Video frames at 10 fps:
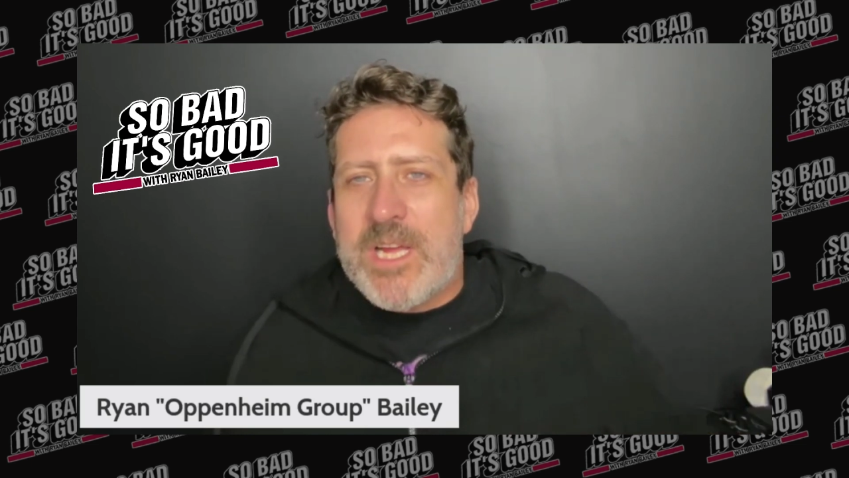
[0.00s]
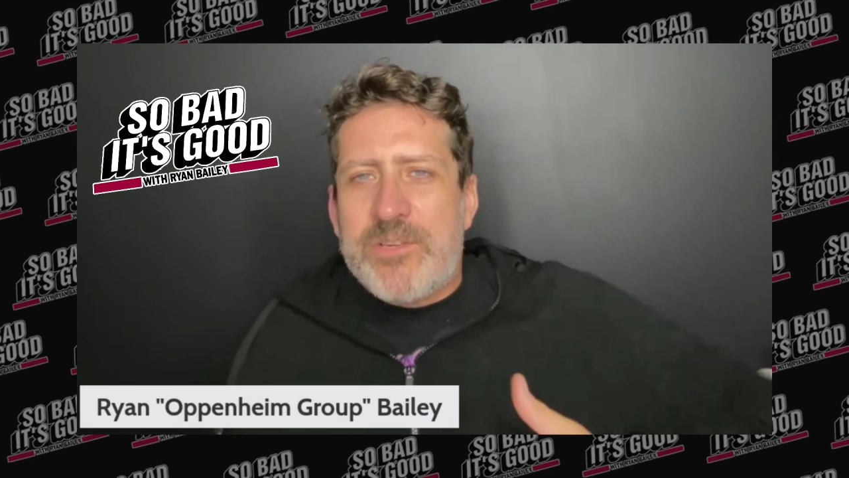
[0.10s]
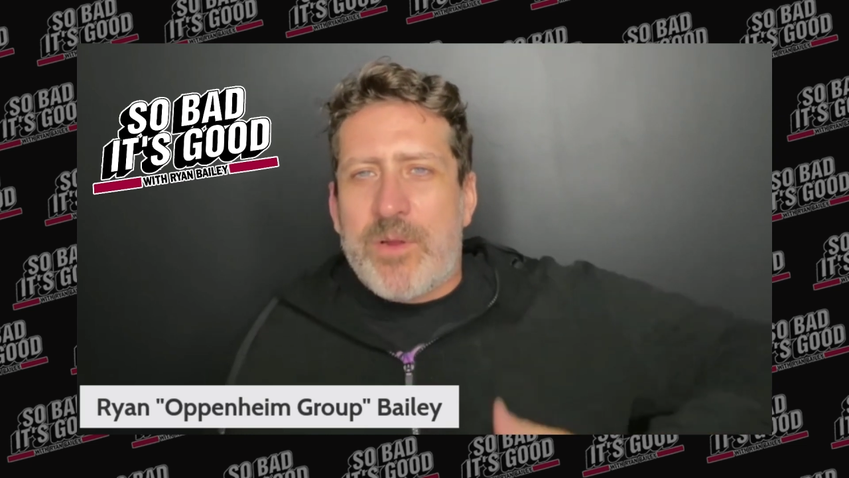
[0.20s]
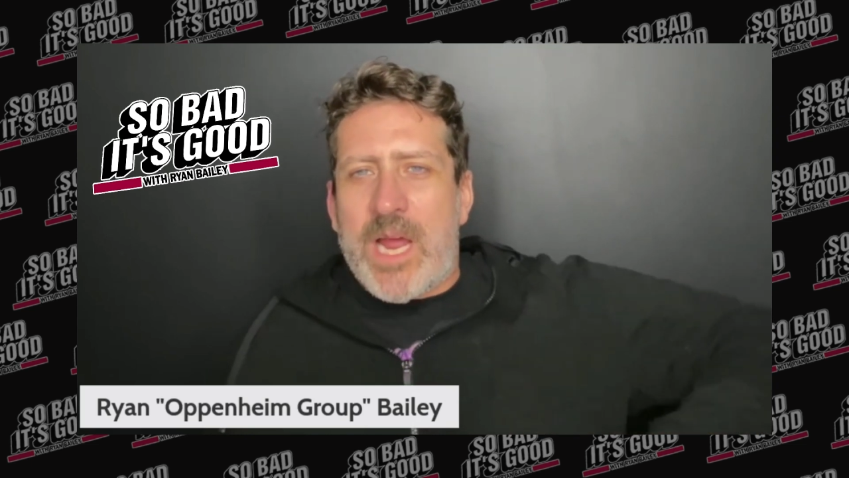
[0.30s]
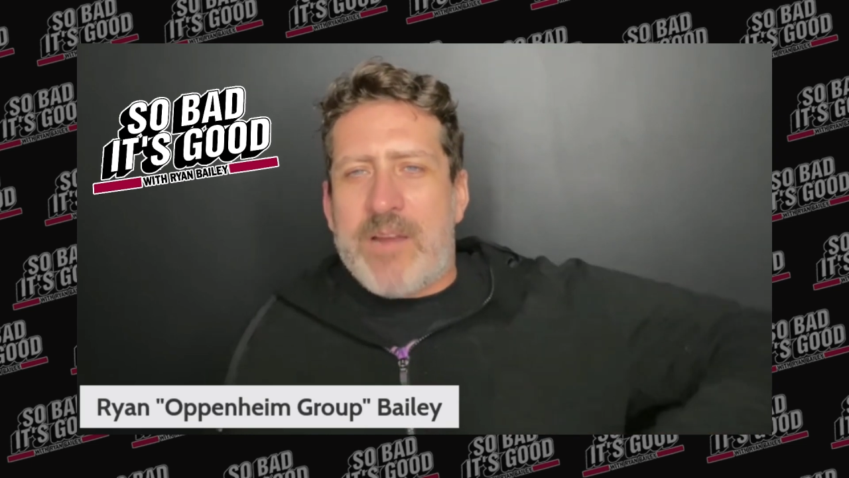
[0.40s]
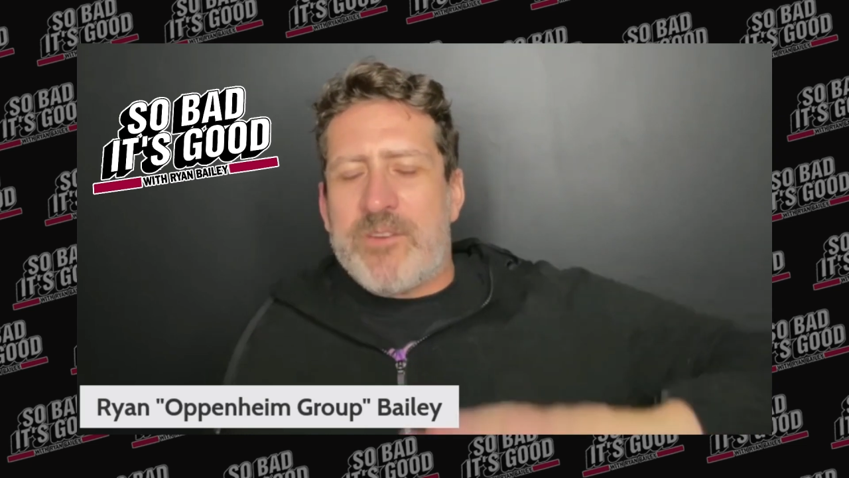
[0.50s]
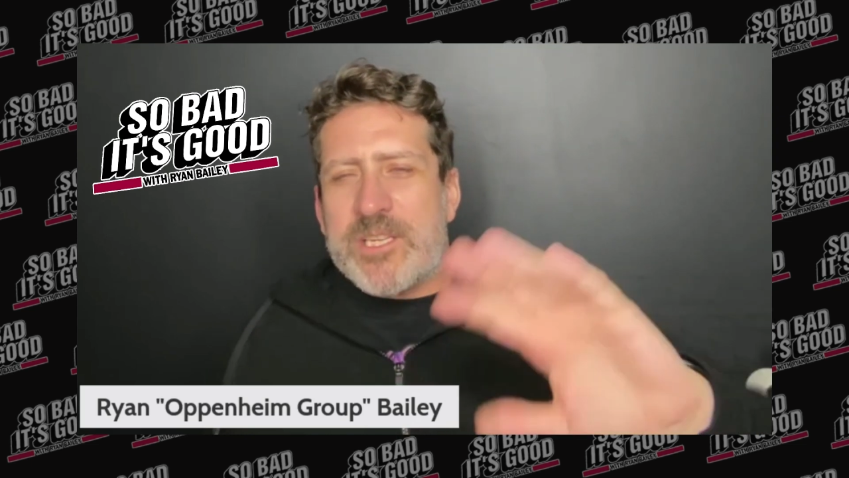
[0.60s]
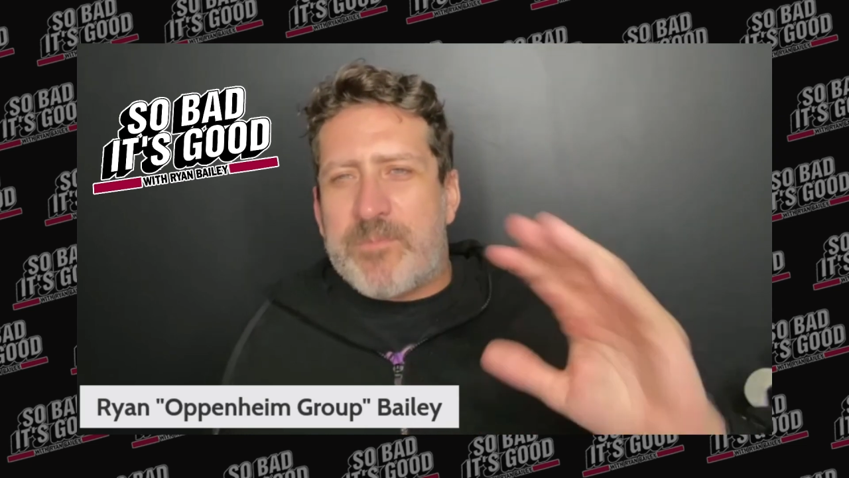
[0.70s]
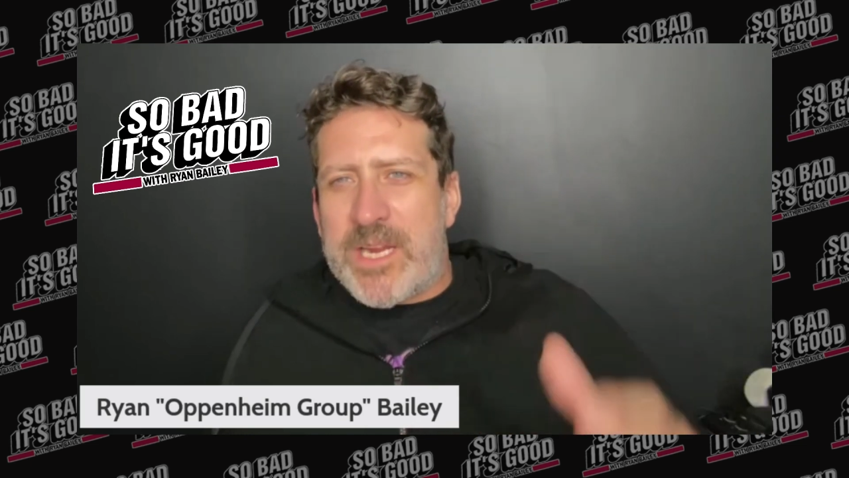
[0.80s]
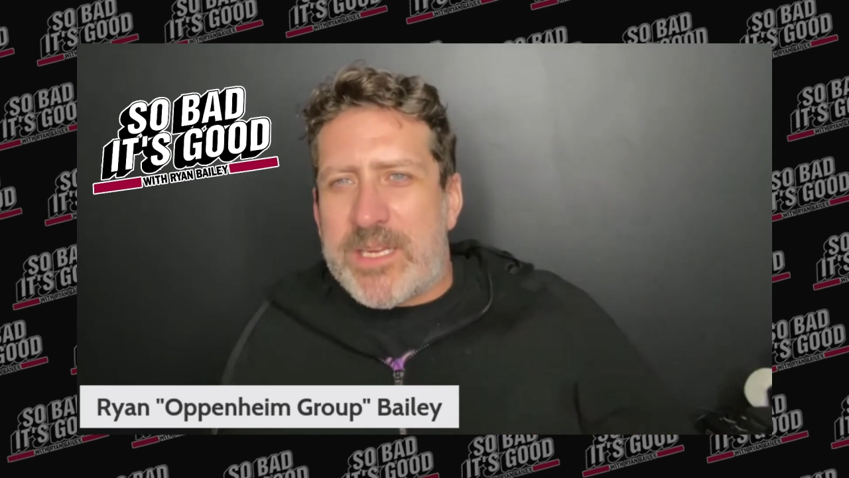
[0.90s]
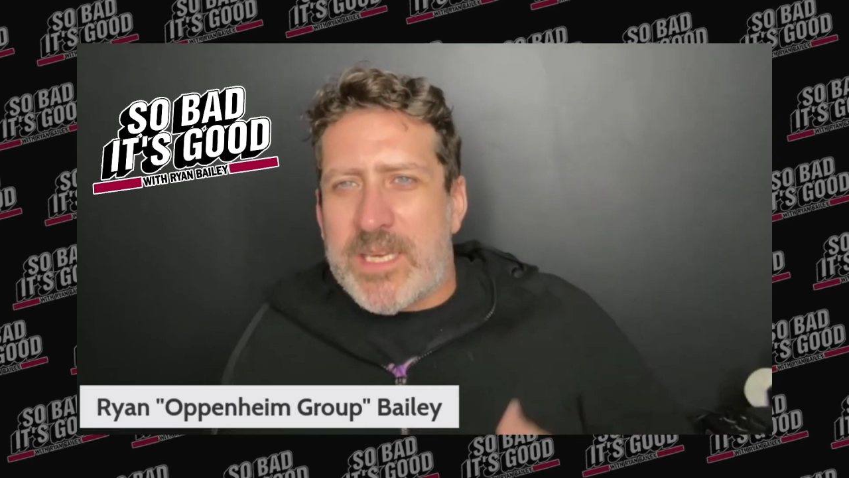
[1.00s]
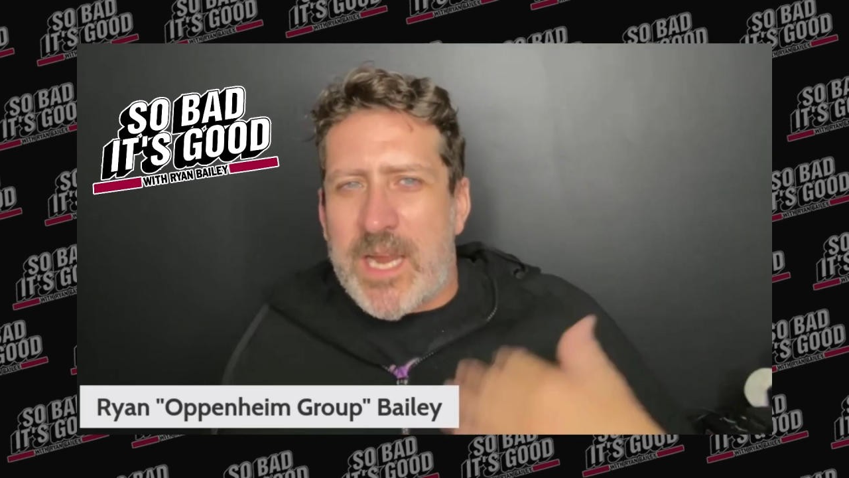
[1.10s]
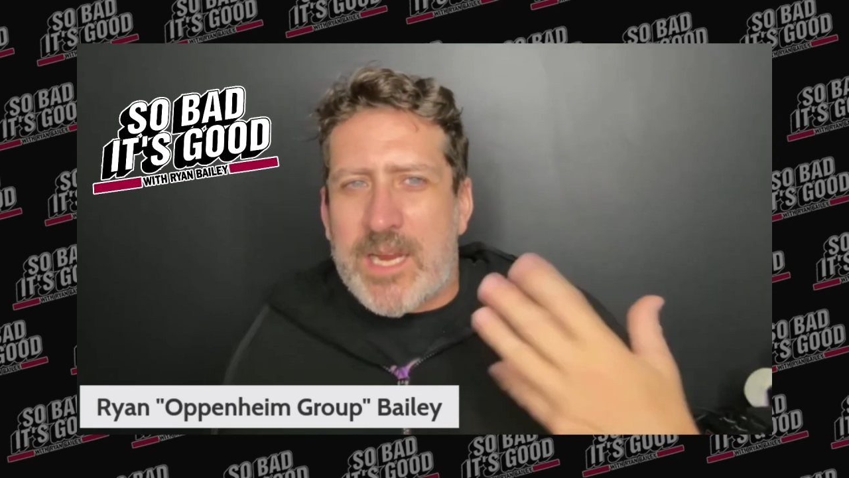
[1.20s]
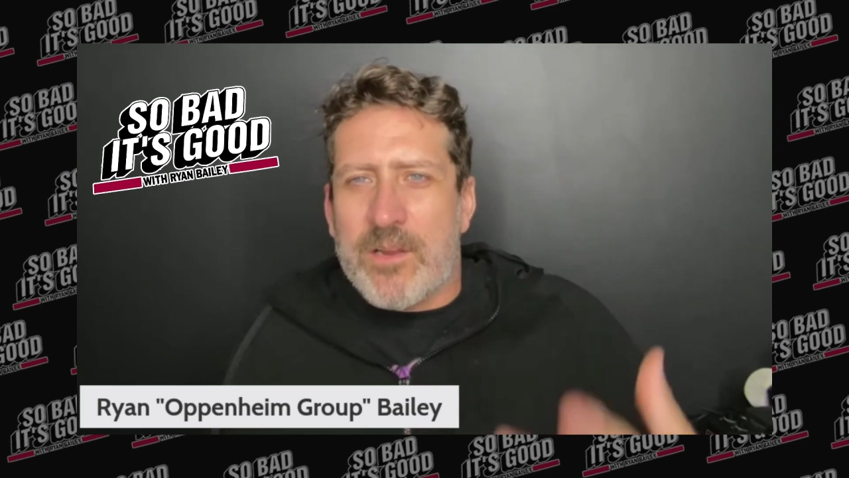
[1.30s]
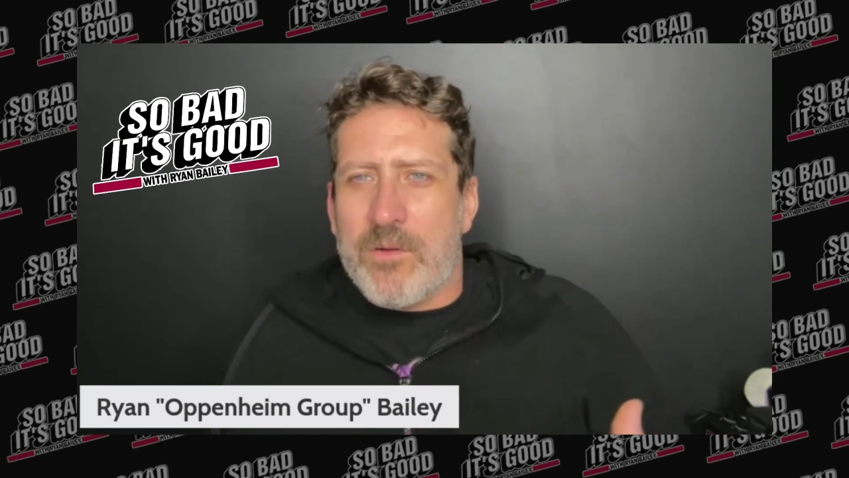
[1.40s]
So he kind of just speaks in
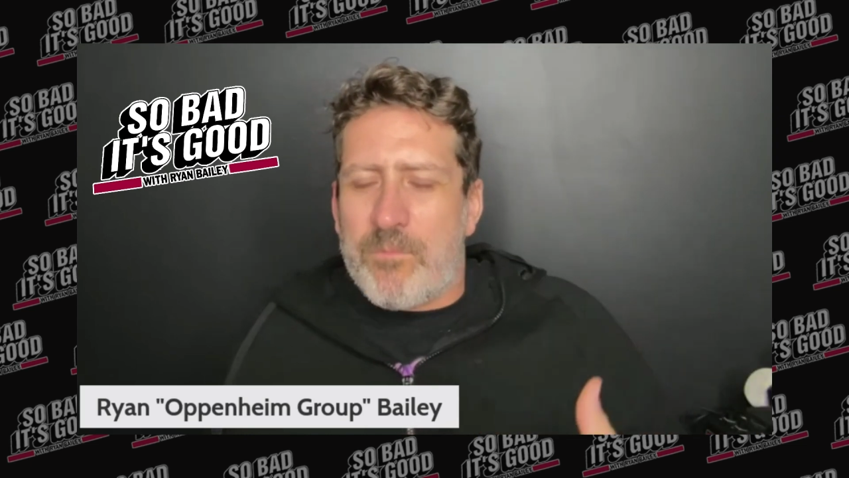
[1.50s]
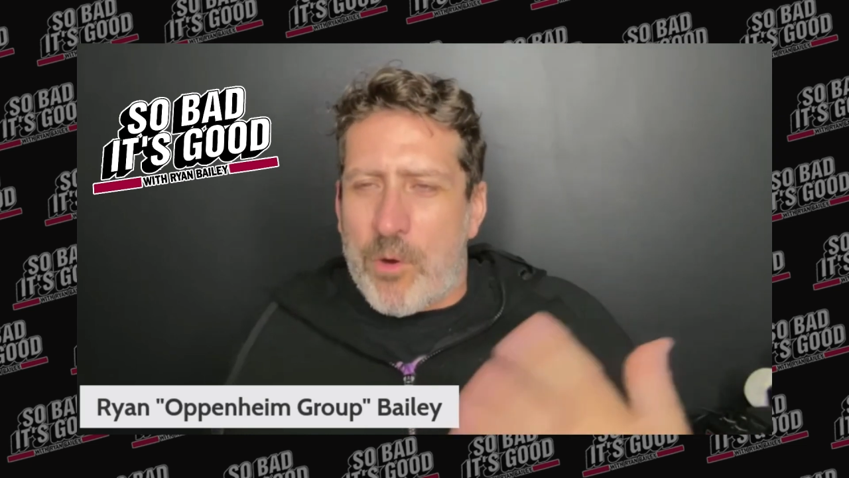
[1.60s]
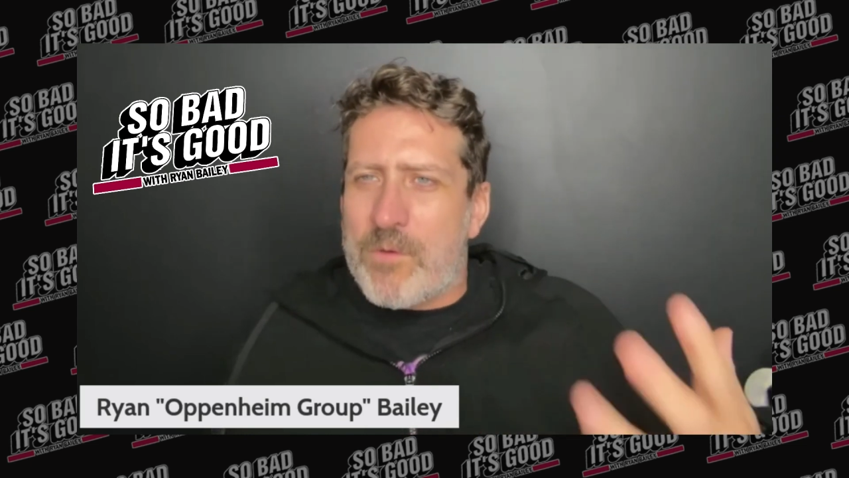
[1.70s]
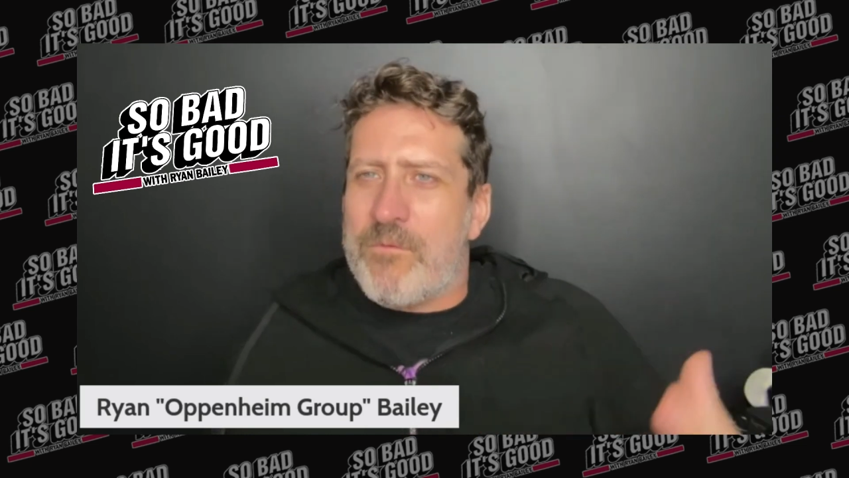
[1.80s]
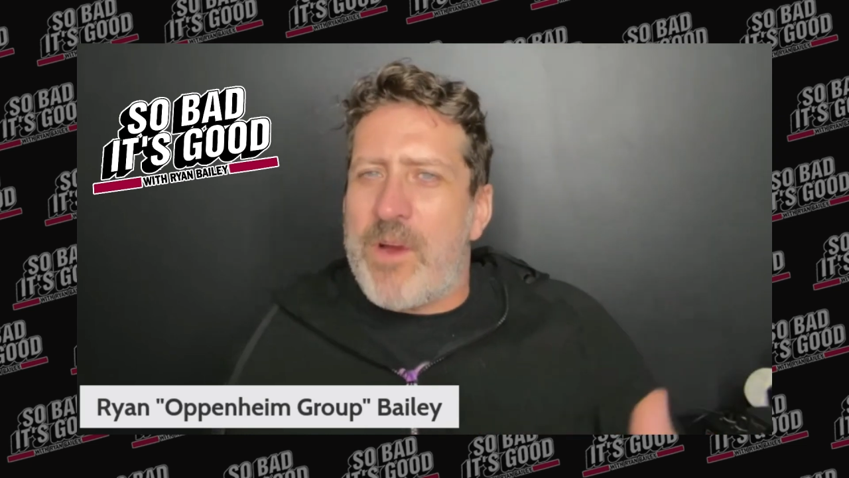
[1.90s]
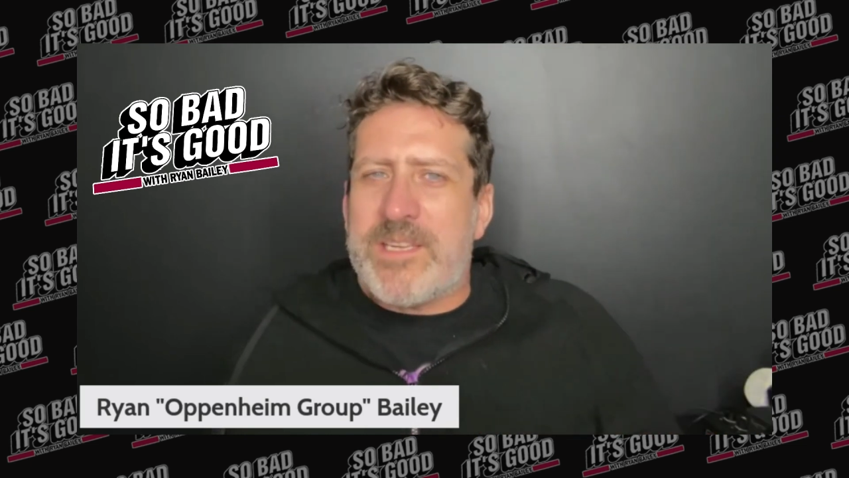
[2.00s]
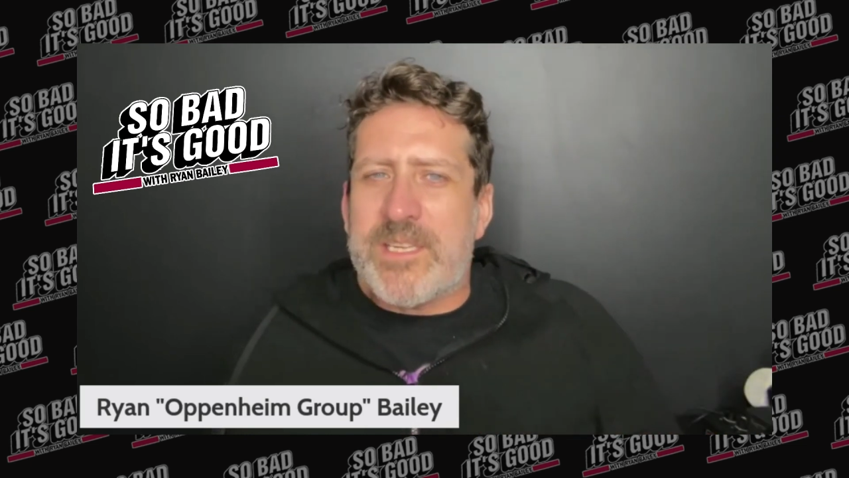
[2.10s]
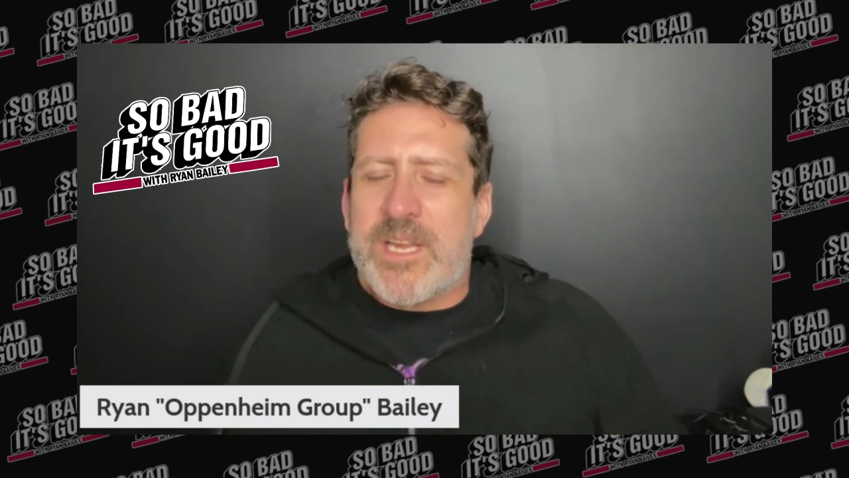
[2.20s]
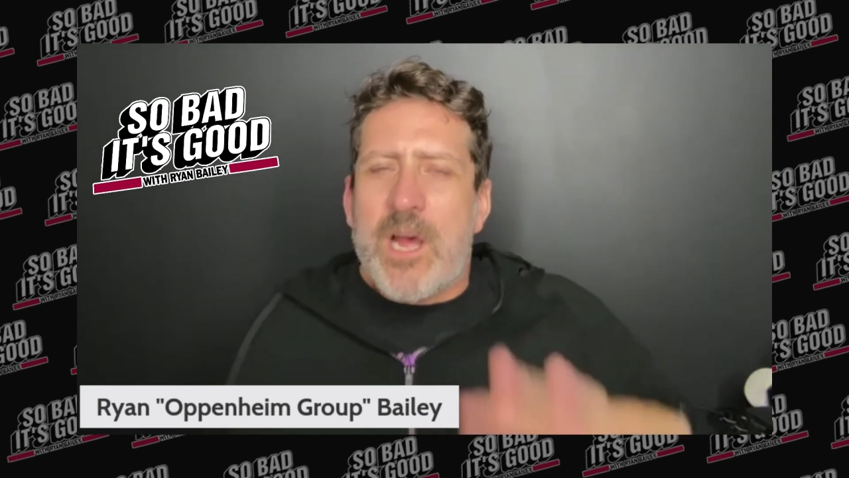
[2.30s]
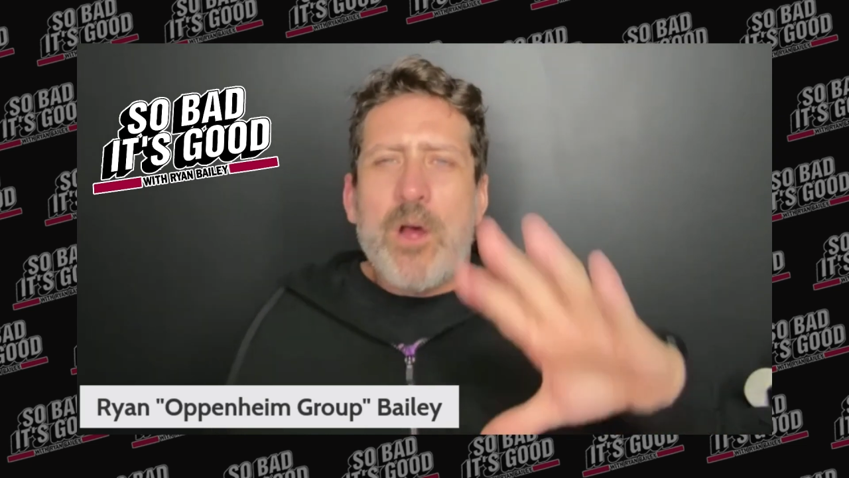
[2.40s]
like little broken phrases.